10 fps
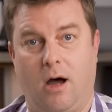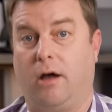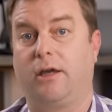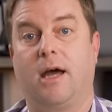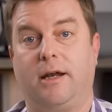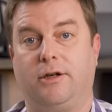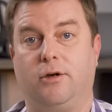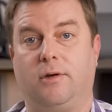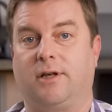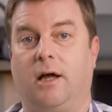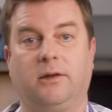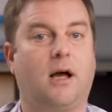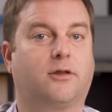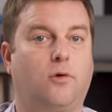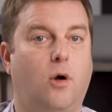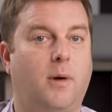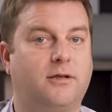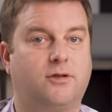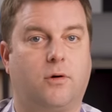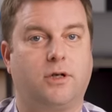All you gotta do is unlock the
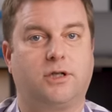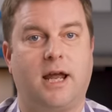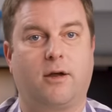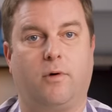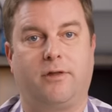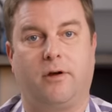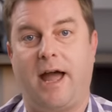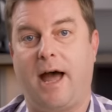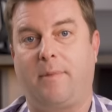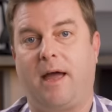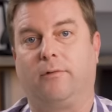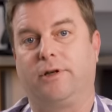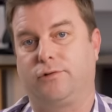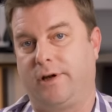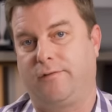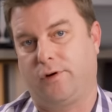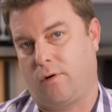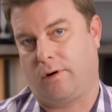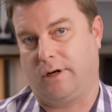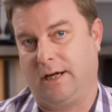robot storage tank with your app and retrieve your
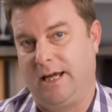order.